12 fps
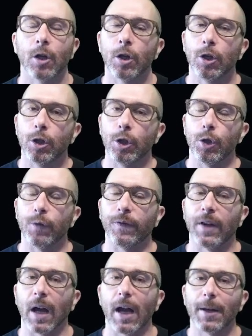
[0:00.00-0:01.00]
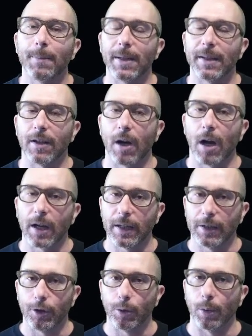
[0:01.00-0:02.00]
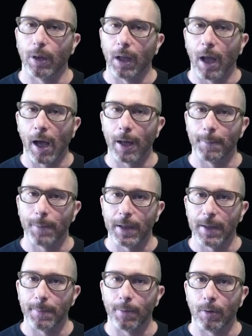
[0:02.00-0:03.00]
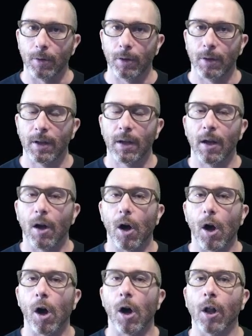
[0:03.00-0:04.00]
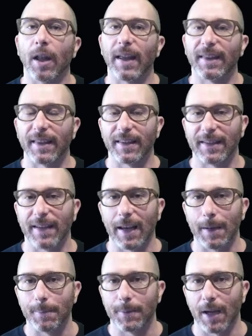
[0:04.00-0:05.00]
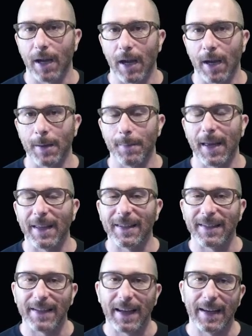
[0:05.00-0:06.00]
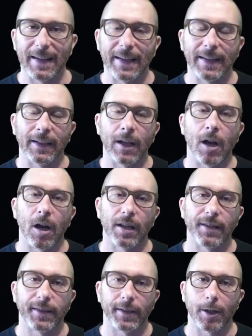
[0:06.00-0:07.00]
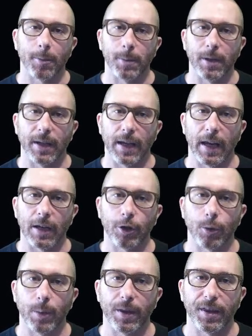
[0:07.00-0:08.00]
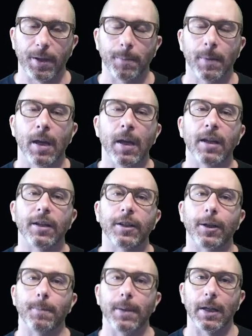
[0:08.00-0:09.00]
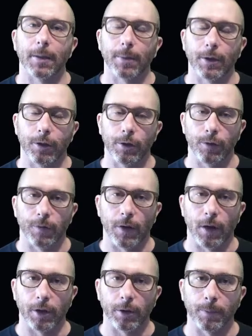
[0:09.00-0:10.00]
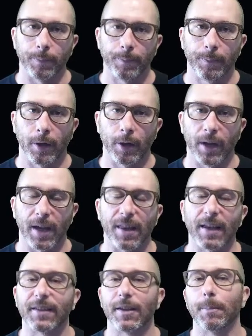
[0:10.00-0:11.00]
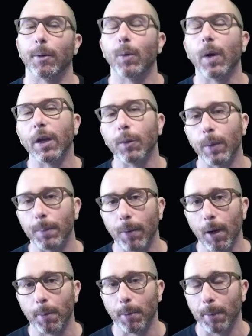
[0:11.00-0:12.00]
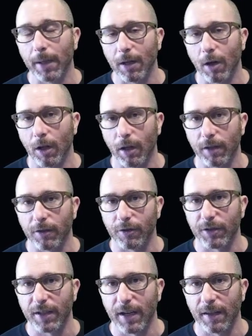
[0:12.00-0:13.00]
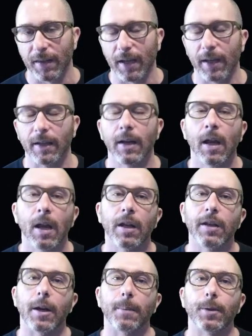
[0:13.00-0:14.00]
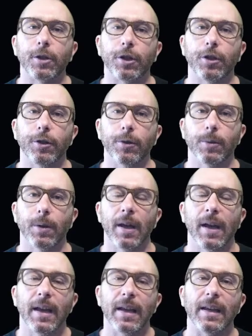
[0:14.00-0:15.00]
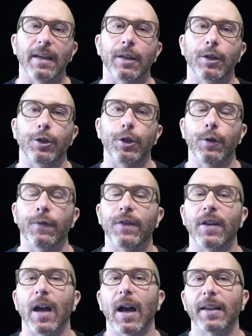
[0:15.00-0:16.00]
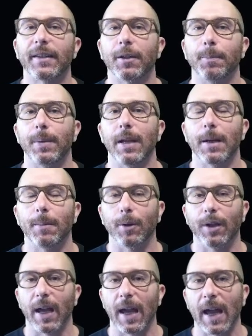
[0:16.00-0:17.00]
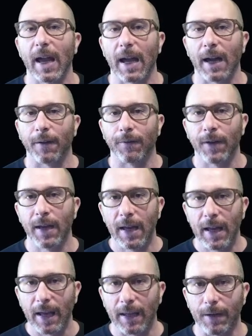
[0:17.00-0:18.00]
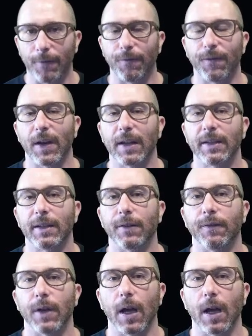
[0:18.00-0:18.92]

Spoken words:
You've got to be talking to a lot of people all at the same time and staying in constant communication with them to be able to do volume. Okay, that's number one, and we probably all understand that. Number two is you've got to be able to have an effective